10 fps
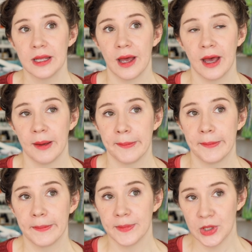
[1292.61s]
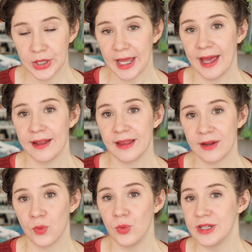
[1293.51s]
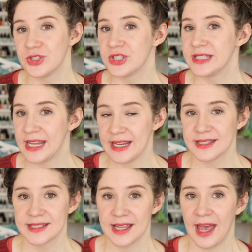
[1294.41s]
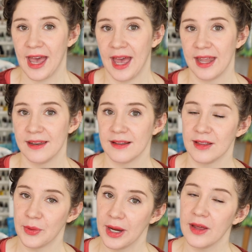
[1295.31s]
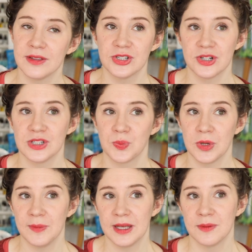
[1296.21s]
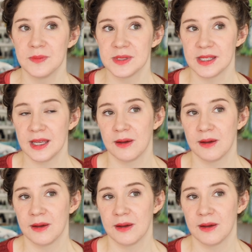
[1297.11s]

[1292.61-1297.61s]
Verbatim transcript: um, look at like which states had lower health insurance premiums